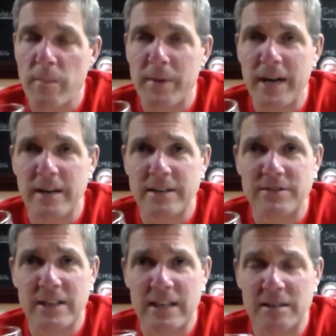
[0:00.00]
But
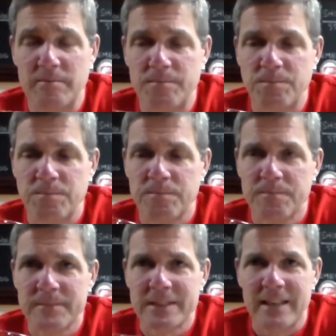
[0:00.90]
it's it
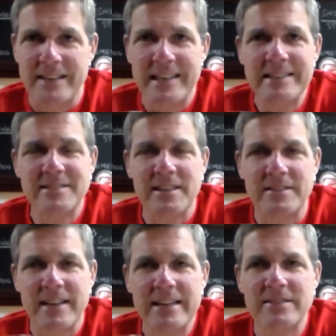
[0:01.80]
tastes
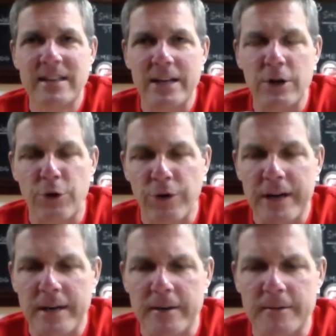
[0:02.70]
like
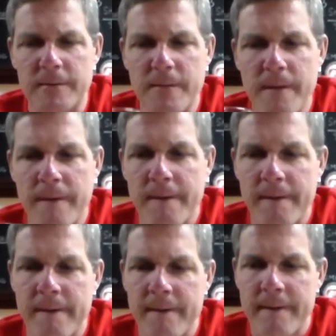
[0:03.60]
green.
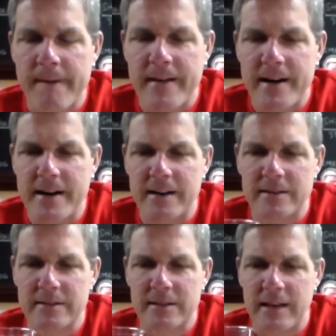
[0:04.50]
I
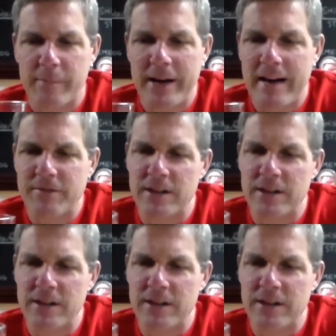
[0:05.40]
might